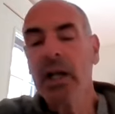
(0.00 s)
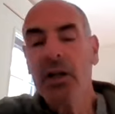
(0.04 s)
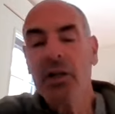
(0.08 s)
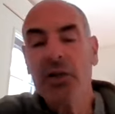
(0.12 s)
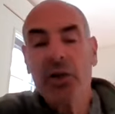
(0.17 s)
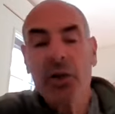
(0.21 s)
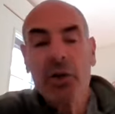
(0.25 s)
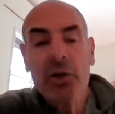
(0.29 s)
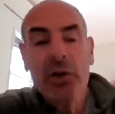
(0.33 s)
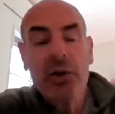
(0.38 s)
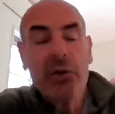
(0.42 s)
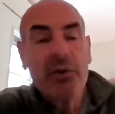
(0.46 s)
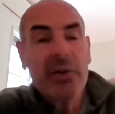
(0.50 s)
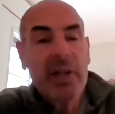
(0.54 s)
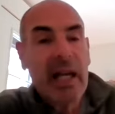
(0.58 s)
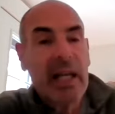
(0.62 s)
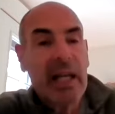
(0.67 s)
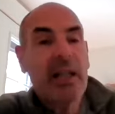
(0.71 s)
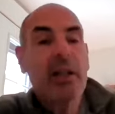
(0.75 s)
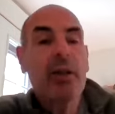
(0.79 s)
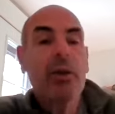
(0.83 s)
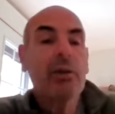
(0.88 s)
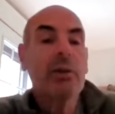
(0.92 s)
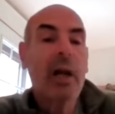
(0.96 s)
So you
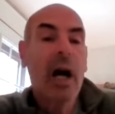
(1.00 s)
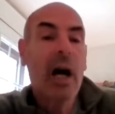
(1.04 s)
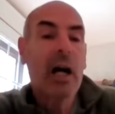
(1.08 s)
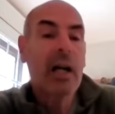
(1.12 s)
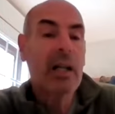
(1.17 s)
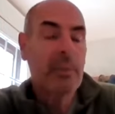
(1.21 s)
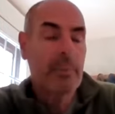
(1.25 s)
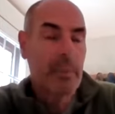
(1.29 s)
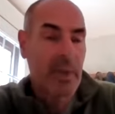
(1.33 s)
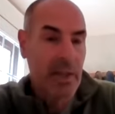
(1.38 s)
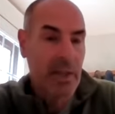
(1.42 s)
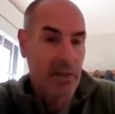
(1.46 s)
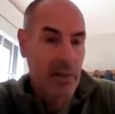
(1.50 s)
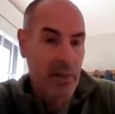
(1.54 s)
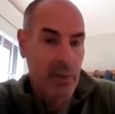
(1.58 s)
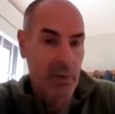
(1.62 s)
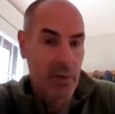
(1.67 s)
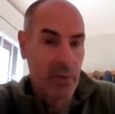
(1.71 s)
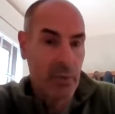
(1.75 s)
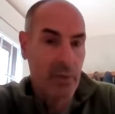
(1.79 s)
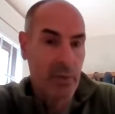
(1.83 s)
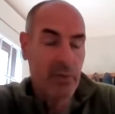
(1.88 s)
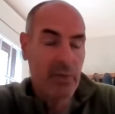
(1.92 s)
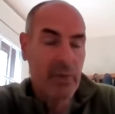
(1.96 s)
take your dogmas
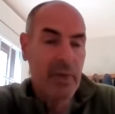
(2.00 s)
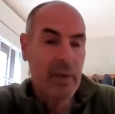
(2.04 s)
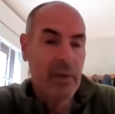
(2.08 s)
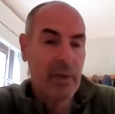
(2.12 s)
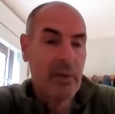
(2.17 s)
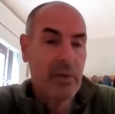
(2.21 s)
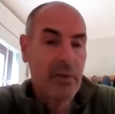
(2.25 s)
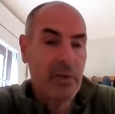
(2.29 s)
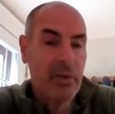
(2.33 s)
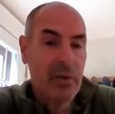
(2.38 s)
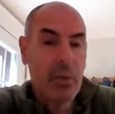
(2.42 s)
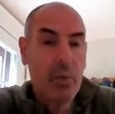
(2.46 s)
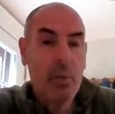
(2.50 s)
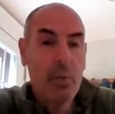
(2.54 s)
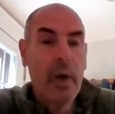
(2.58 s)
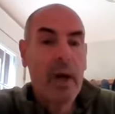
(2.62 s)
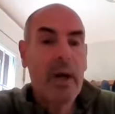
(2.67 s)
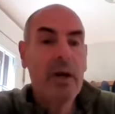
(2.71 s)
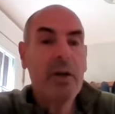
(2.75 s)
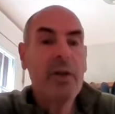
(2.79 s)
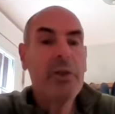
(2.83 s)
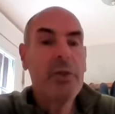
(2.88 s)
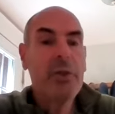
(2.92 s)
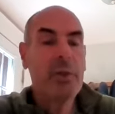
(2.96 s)
to
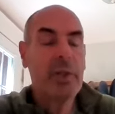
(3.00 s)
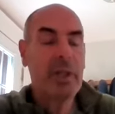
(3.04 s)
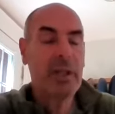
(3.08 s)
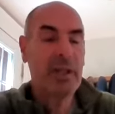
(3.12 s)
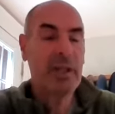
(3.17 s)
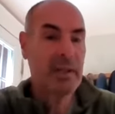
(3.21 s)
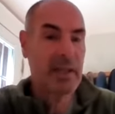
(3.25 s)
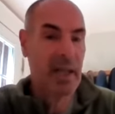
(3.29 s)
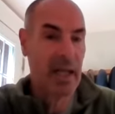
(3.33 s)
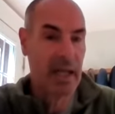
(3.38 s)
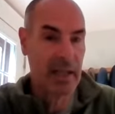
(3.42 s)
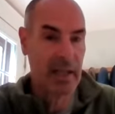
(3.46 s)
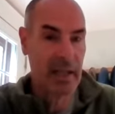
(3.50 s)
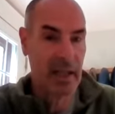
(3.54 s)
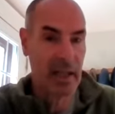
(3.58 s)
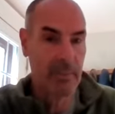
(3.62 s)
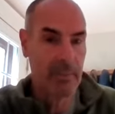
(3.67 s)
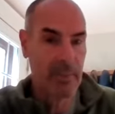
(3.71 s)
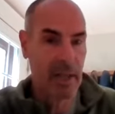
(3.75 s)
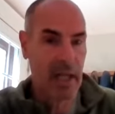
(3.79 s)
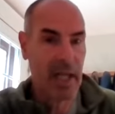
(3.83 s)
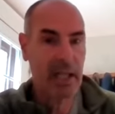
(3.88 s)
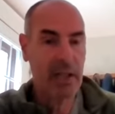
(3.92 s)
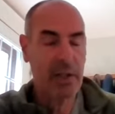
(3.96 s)
where you can take
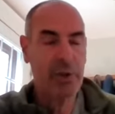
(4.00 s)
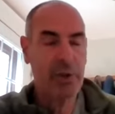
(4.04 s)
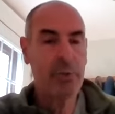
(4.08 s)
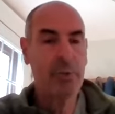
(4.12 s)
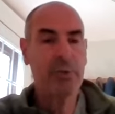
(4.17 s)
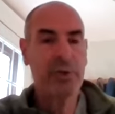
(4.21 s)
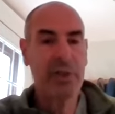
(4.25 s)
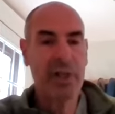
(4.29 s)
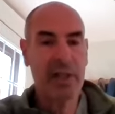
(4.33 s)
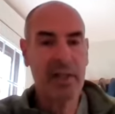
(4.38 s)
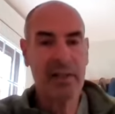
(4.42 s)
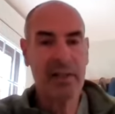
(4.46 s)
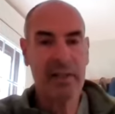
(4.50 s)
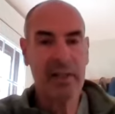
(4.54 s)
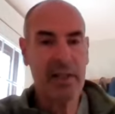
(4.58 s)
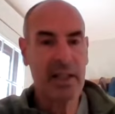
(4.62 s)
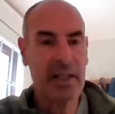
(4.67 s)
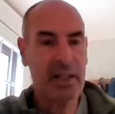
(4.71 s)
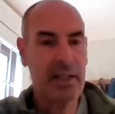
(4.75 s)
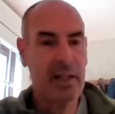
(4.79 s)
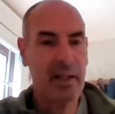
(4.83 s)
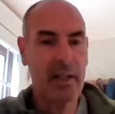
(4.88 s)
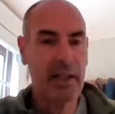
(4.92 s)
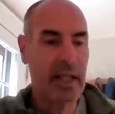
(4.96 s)
them, and you just
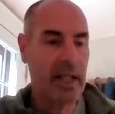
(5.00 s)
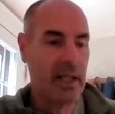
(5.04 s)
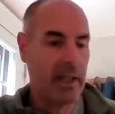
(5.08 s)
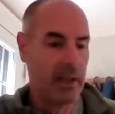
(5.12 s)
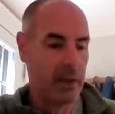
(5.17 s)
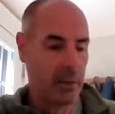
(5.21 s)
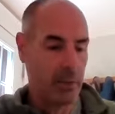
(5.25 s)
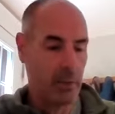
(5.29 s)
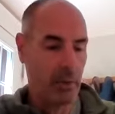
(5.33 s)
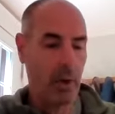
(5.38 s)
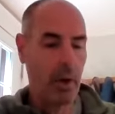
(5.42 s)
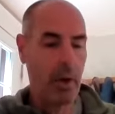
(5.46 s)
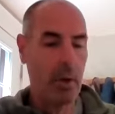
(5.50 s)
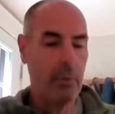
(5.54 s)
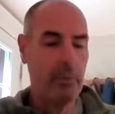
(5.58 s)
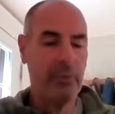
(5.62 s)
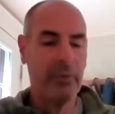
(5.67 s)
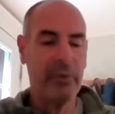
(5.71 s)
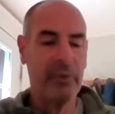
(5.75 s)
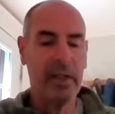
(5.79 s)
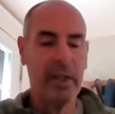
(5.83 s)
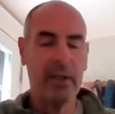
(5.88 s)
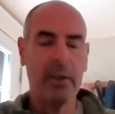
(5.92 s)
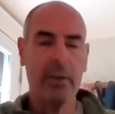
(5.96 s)
needle, and you
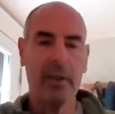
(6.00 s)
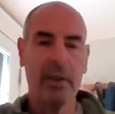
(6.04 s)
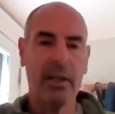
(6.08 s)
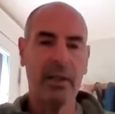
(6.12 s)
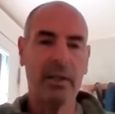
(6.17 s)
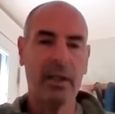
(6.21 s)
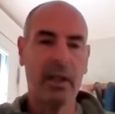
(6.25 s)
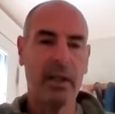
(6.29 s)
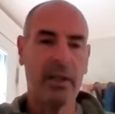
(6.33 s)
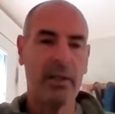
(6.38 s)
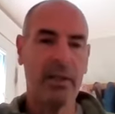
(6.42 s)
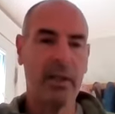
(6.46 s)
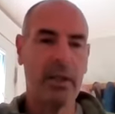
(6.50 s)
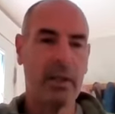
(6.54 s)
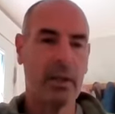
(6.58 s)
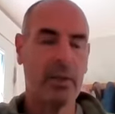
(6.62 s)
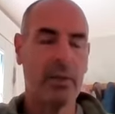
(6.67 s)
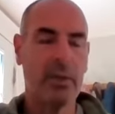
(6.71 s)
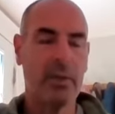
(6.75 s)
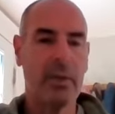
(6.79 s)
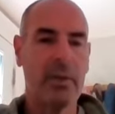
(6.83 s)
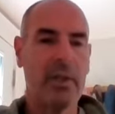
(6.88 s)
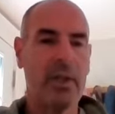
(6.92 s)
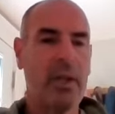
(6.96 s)
hopefully you can
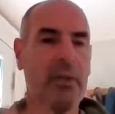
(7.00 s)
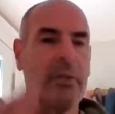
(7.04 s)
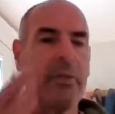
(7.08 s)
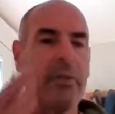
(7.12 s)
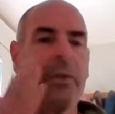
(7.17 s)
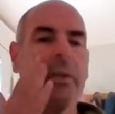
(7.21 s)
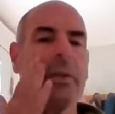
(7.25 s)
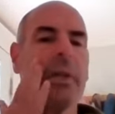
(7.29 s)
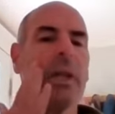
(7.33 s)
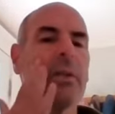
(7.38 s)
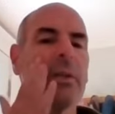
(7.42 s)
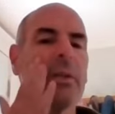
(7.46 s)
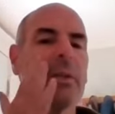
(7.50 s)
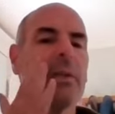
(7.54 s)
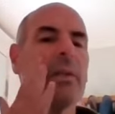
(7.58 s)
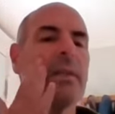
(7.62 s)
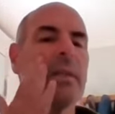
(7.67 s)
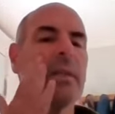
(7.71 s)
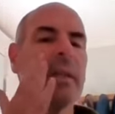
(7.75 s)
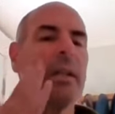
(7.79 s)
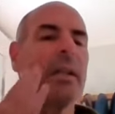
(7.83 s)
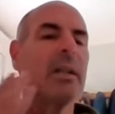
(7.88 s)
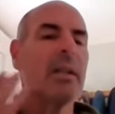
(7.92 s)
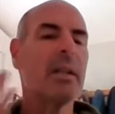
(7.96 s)
you see if you touch the
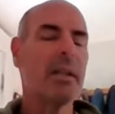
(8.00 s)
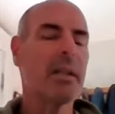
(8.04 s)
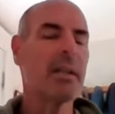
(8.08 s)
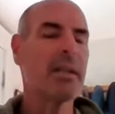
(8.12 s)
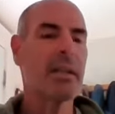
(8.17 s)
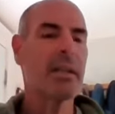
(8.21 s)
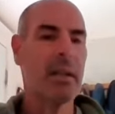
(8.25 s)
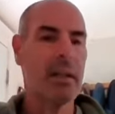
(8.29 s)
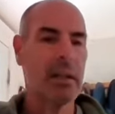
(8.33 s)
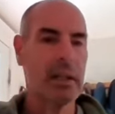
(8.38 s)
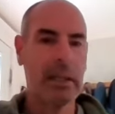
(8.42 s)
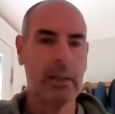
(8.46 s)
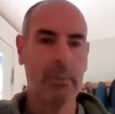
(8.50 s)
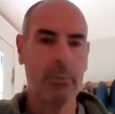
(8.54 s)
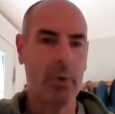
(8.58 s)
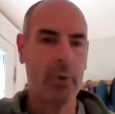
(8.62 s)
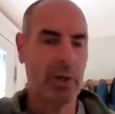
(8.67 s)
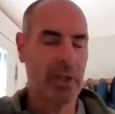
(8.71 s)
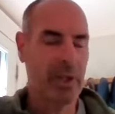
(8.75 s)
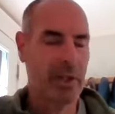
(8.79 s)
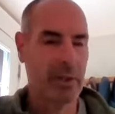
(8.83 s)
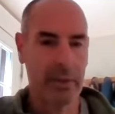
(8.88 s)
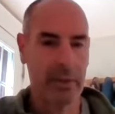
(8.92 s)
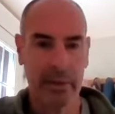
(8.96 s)
skin and it's a little
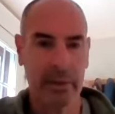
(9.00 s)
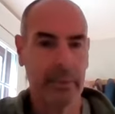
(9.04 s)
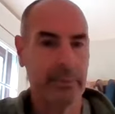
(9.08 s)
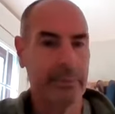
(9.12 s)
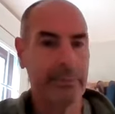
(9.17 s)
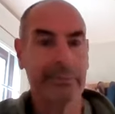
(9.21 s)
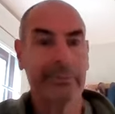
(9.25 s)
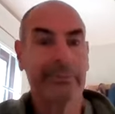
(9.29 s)
moister.